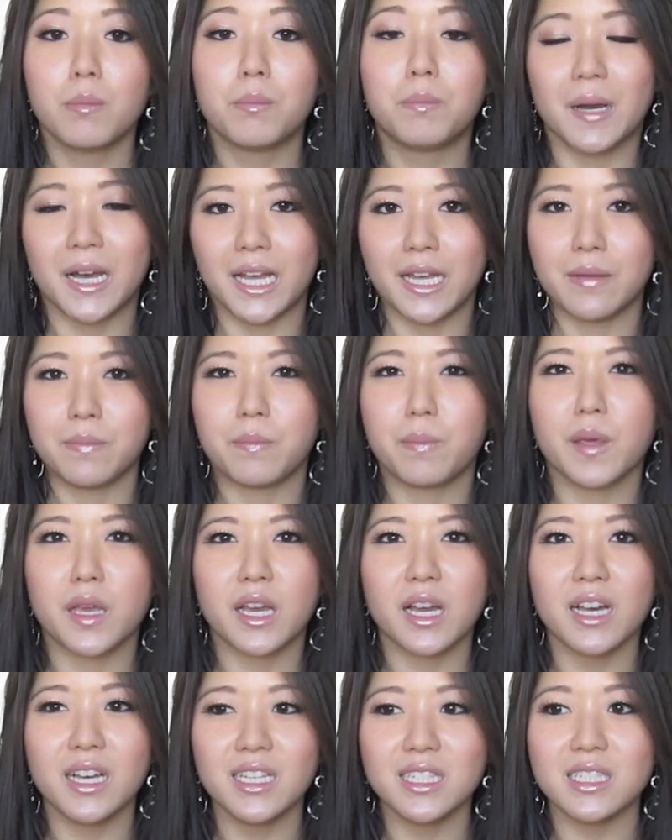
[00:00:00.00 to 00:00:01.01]
But
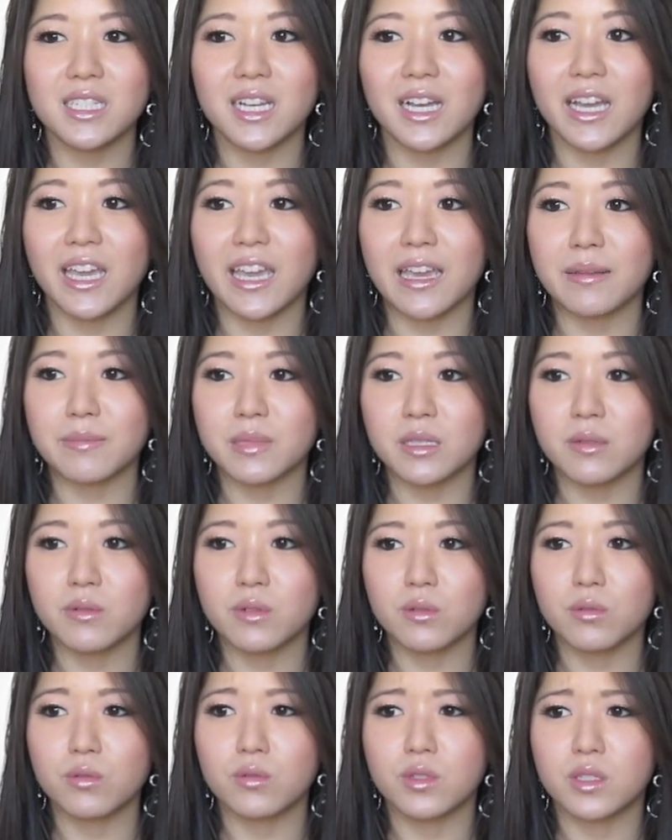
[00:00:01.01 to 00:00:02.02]
because I am
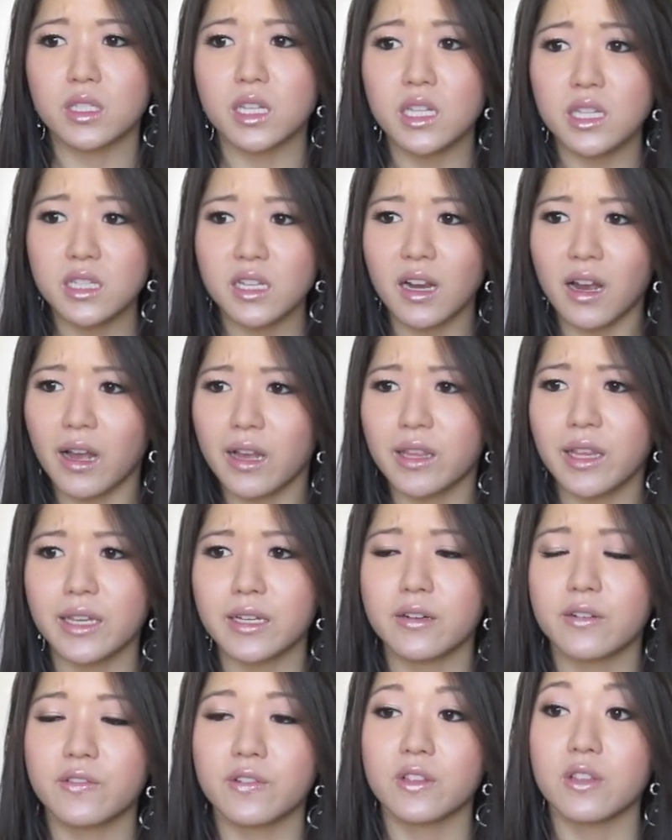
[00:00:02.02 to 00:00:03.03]
someone who's done their
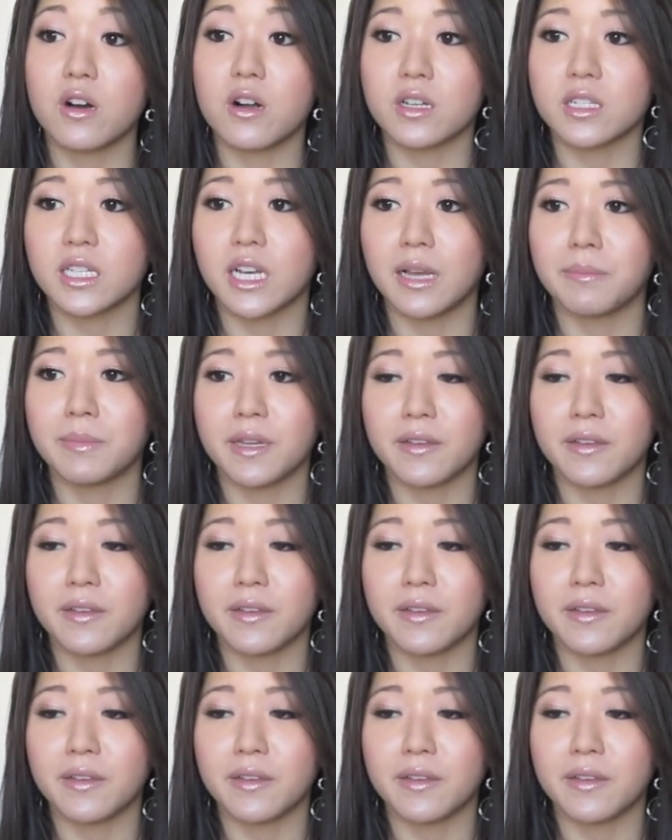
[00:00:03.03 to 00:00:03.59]
eyeliner for a long time,